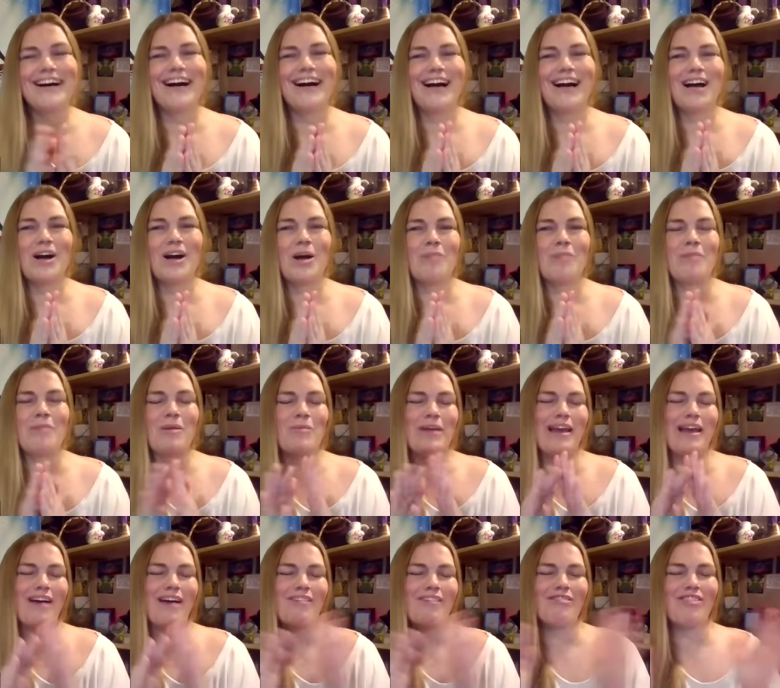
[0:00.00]
And
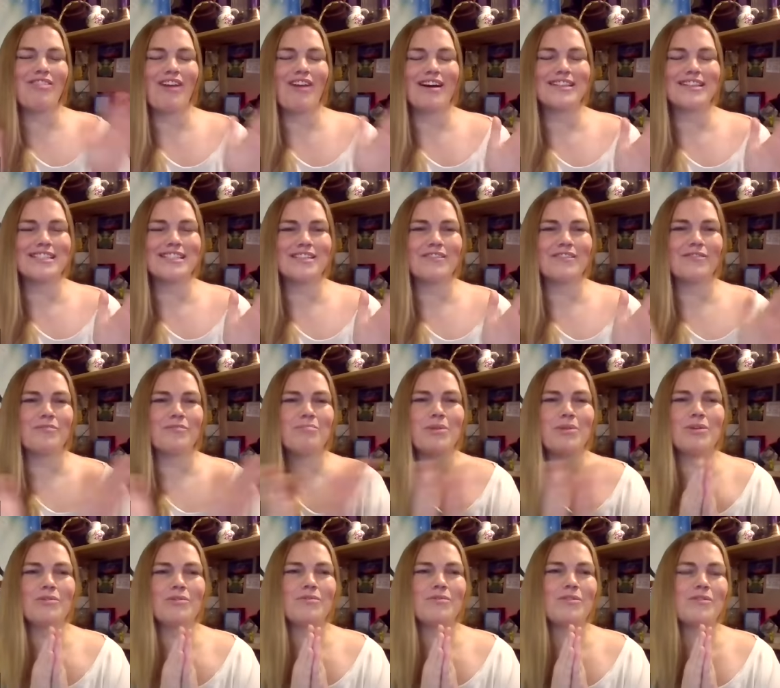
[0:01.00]
we have lots of
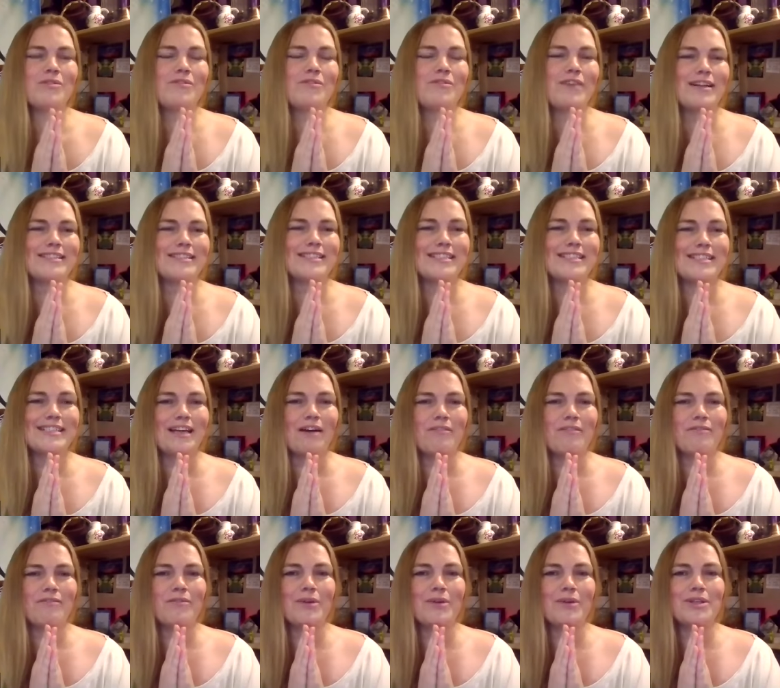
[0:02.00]
beautiful, fun stuff.
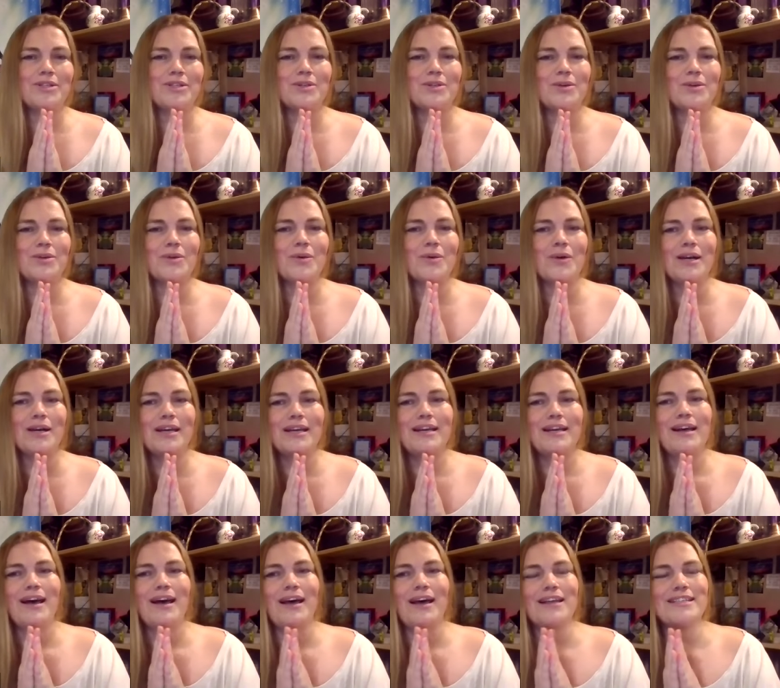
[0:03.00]
We do
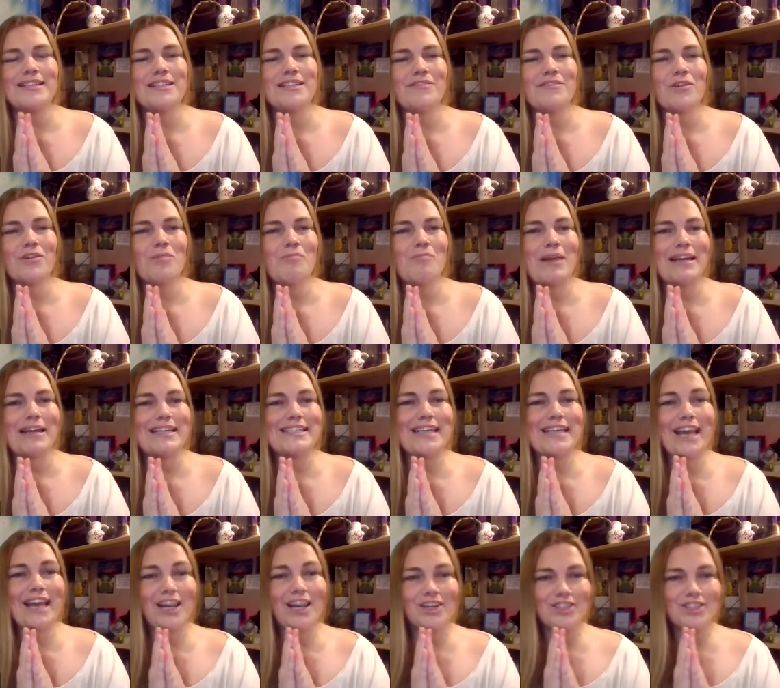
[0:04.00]
different
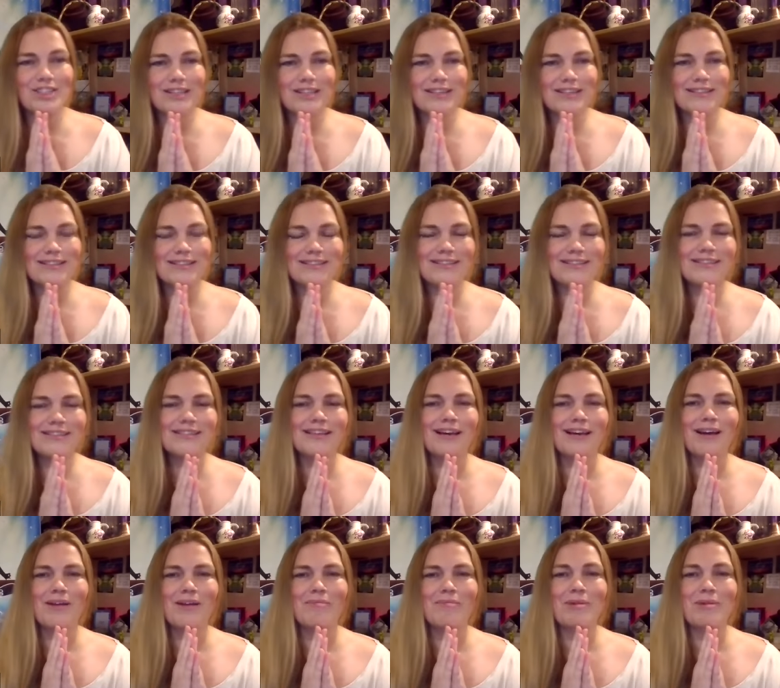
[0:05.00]
meditations.
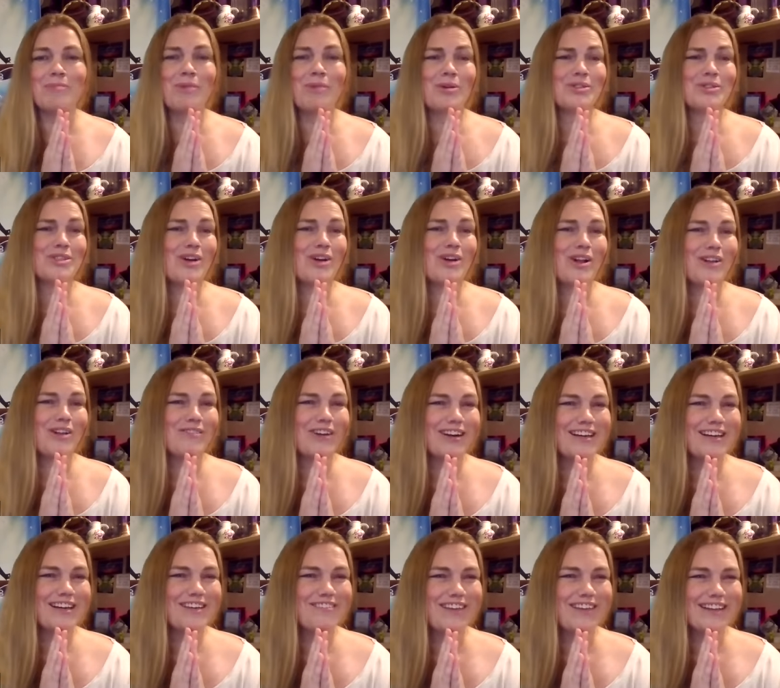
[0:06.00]
In most all of our
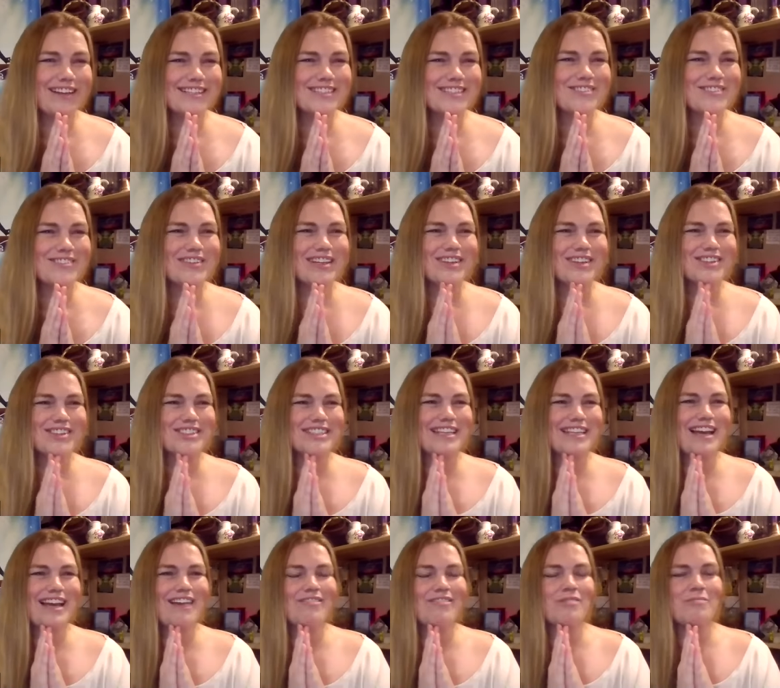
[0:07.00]
events, we usually
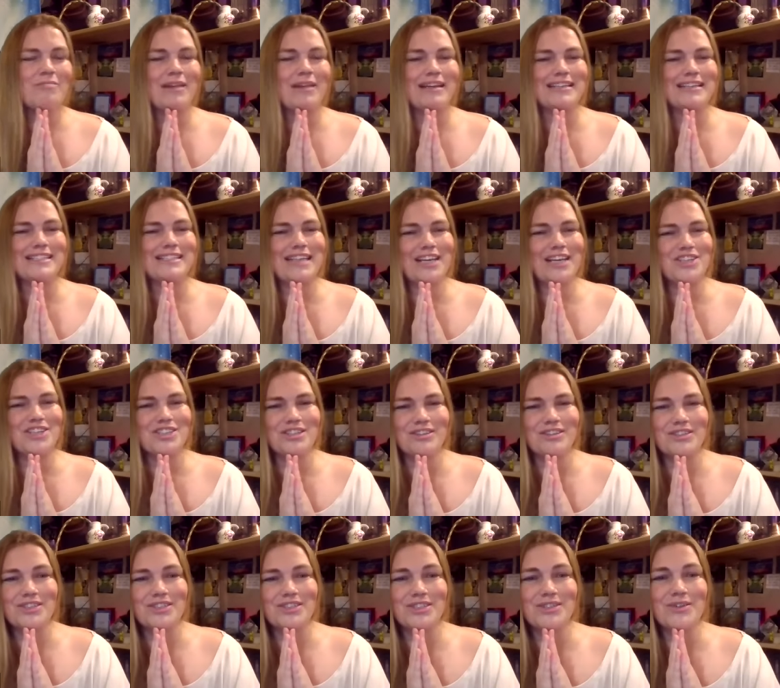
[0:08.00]
have a meditation
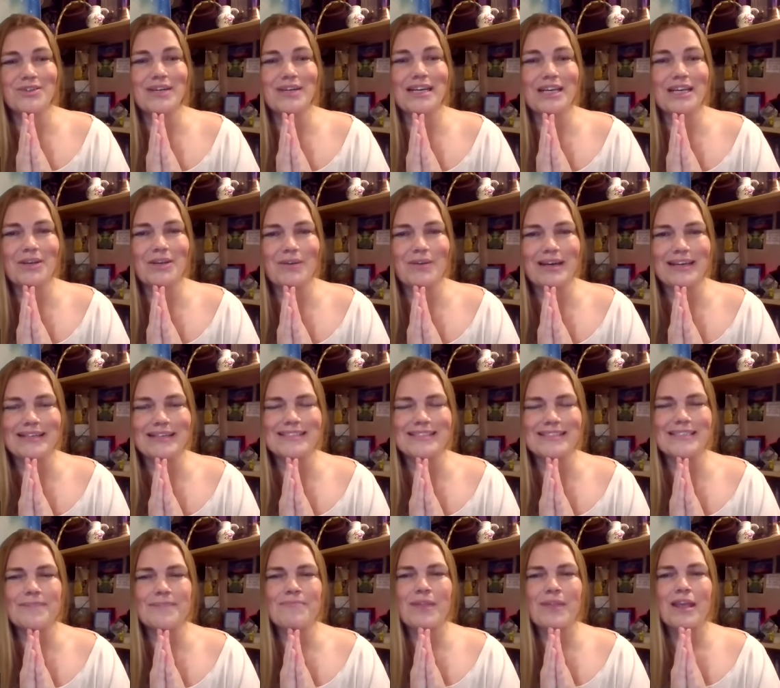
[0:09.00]
or two
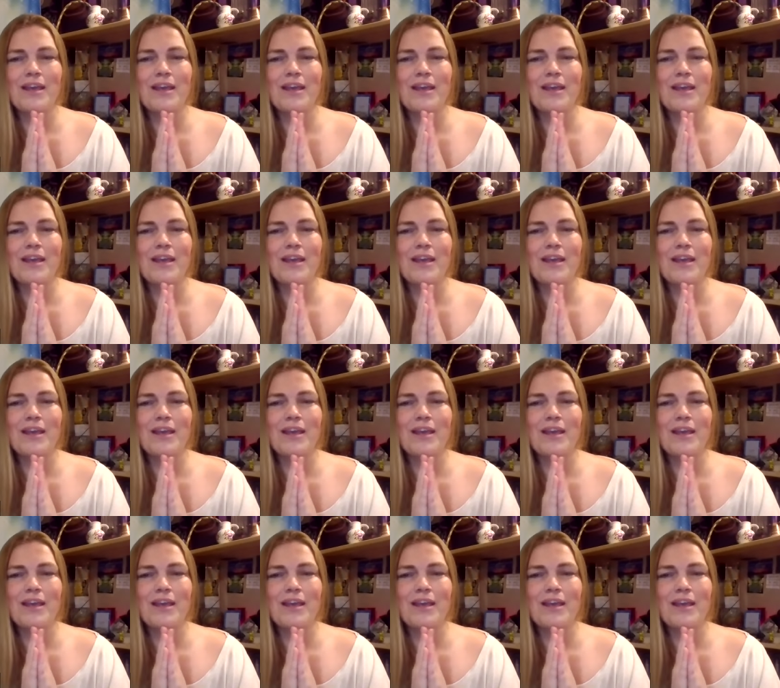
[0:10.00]
anyways.